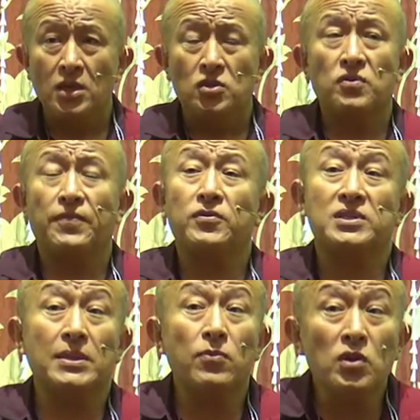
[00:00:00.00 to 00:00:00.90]
so for
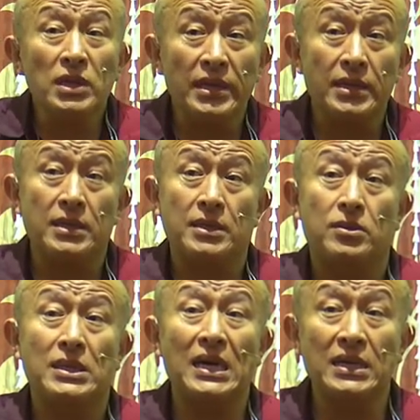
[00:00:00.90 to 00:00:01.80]
someone like
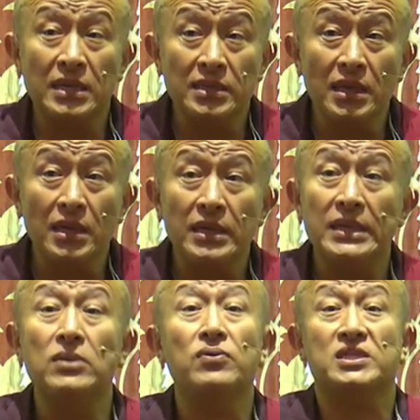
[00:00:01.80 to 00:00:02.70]
Ananda,
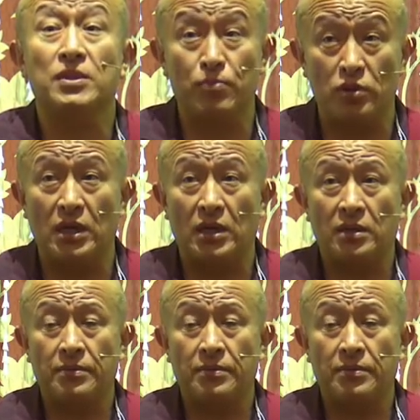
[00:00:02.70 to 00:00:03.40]
he was the Buddha.